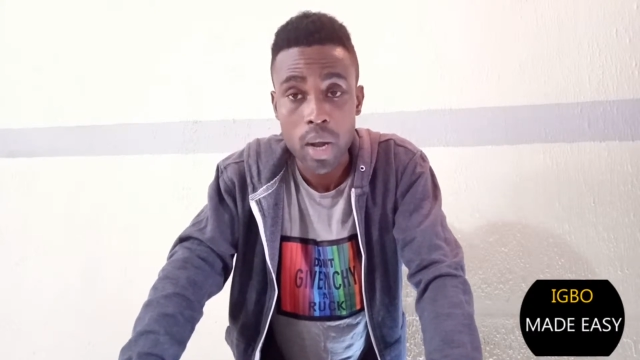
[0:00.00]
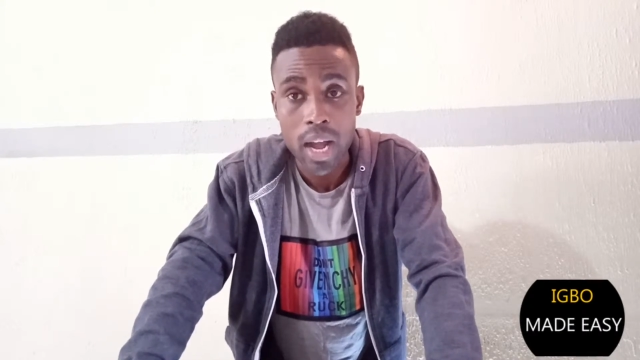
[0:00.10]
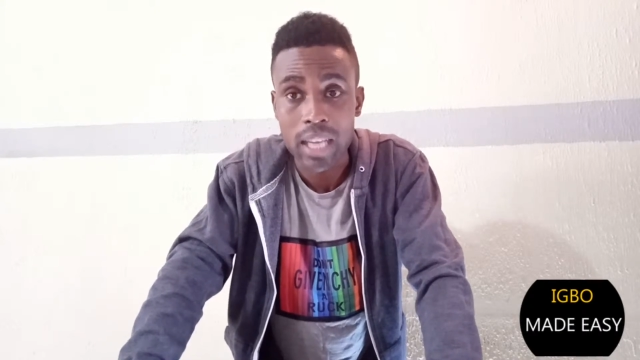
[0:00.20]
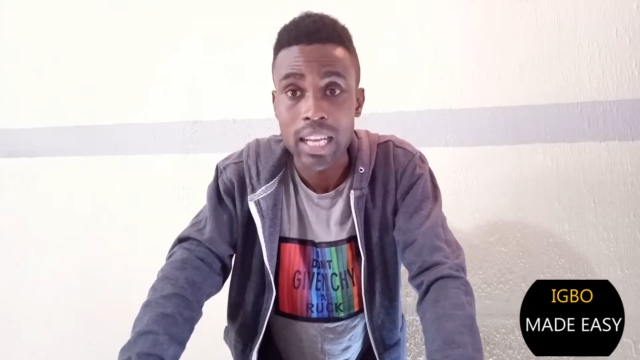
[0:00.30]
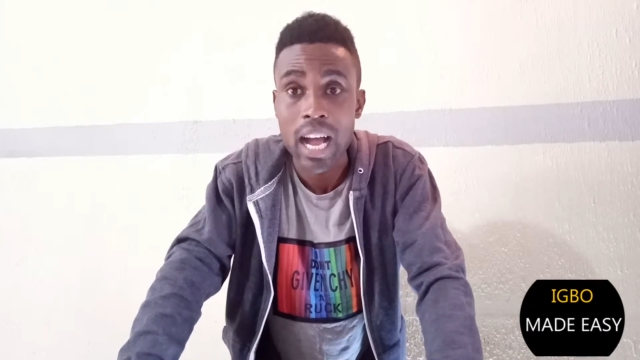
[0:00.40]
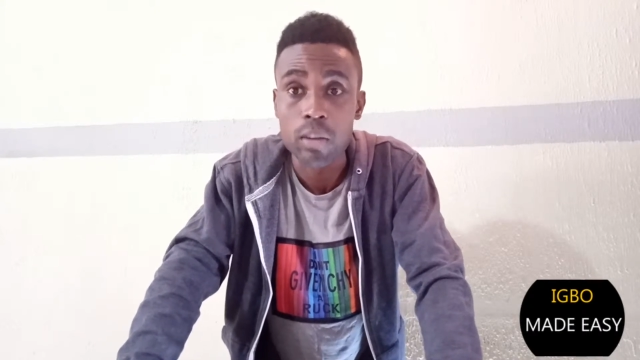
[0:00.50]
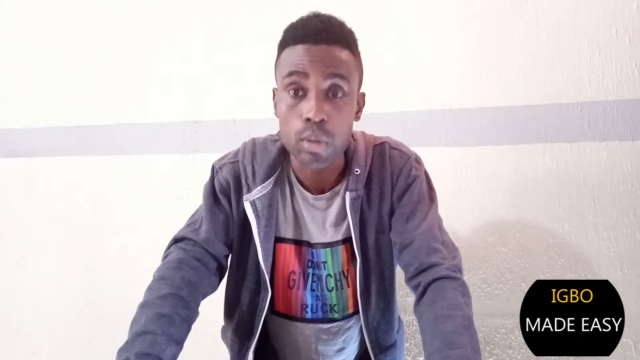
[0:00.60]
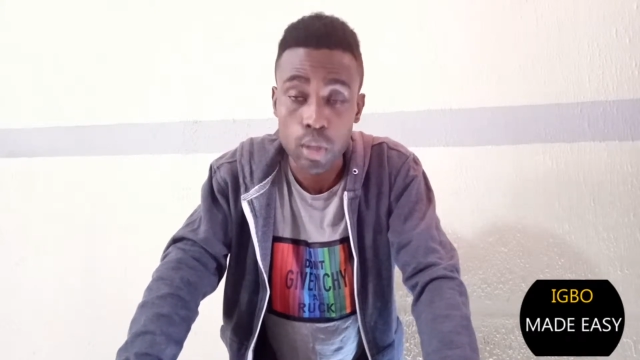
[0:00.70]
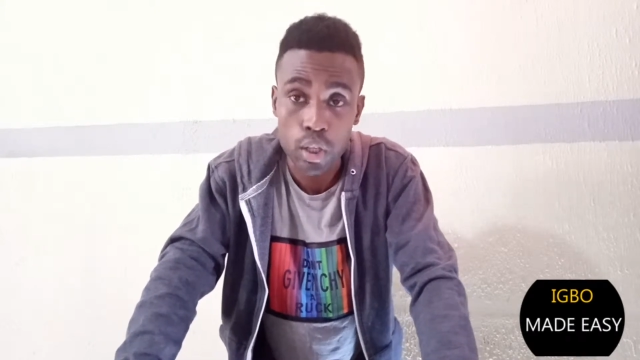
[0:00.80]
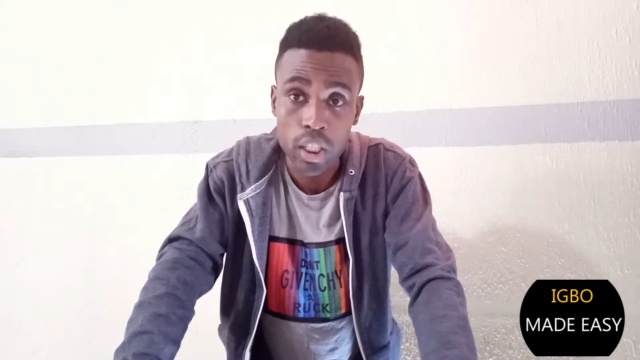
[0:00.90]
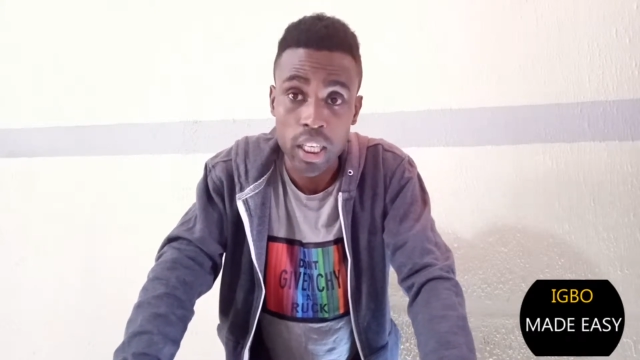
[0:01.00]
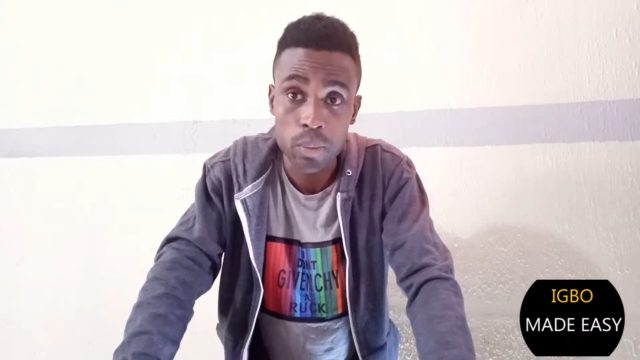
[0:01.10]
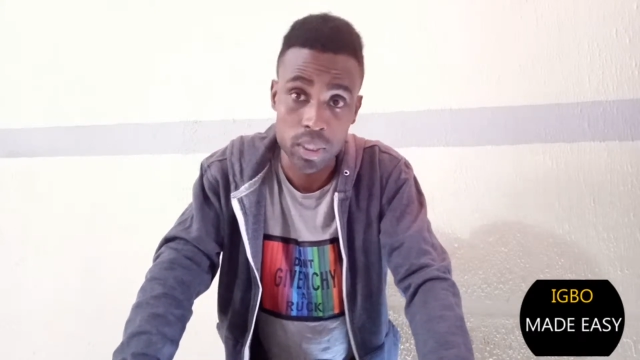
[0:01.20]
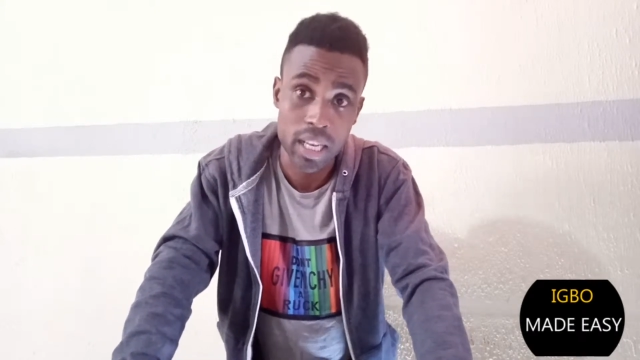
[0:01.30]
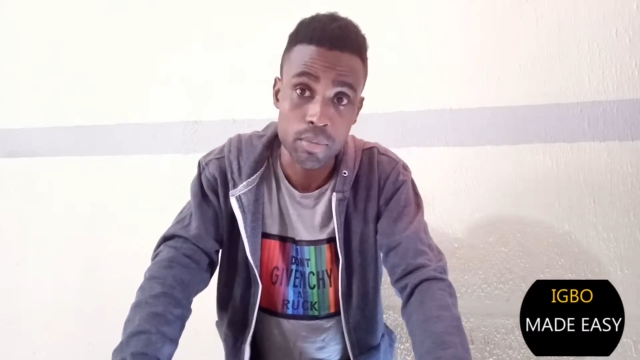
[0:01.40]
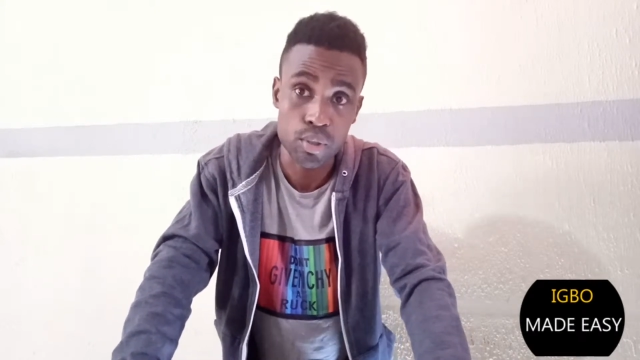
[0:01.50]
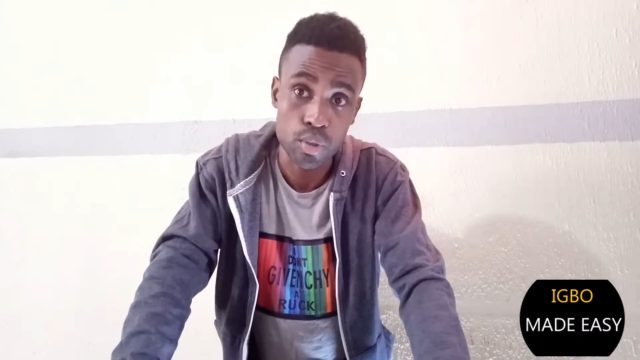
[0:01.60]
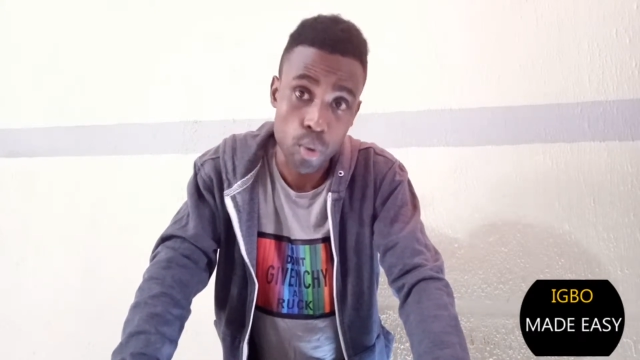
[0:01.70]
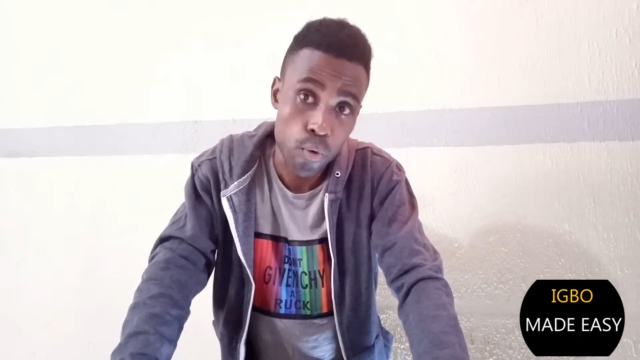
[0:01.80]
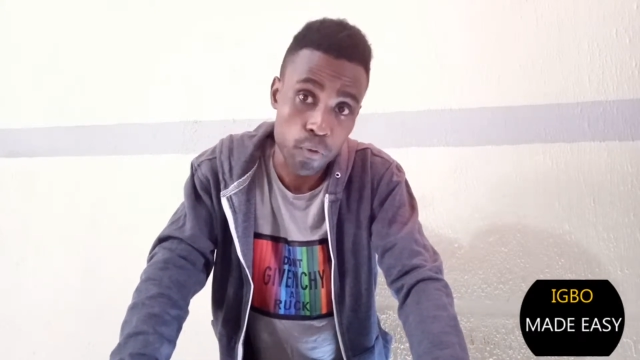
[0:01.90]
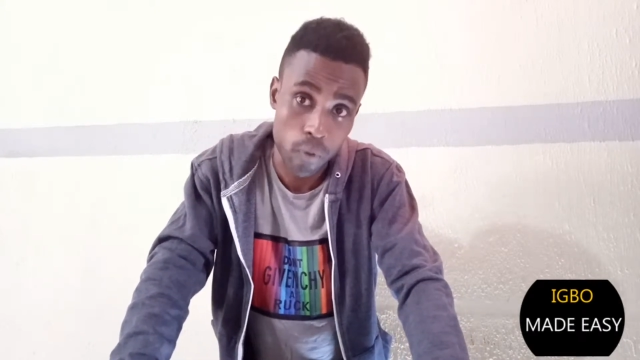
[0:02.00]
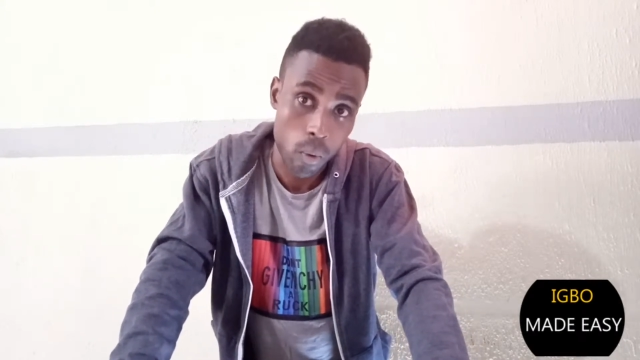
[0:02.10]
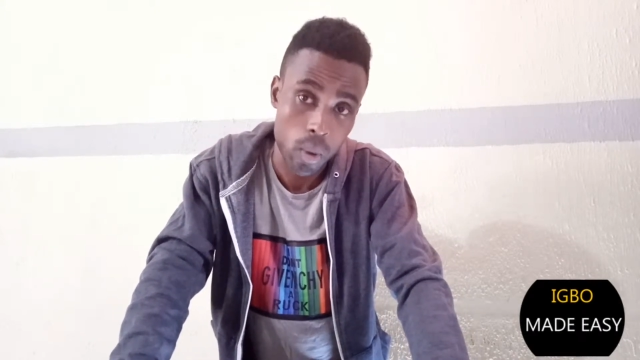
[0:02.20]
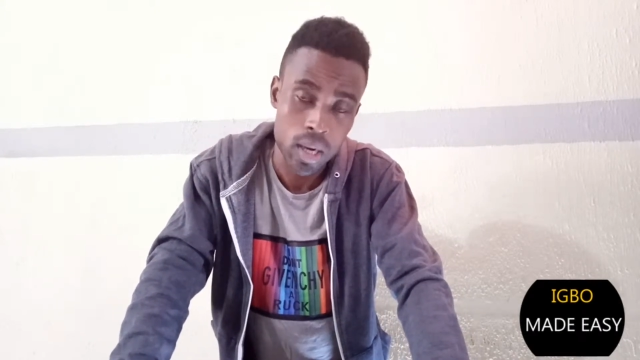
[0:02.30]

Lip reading: and how long he was able to go for.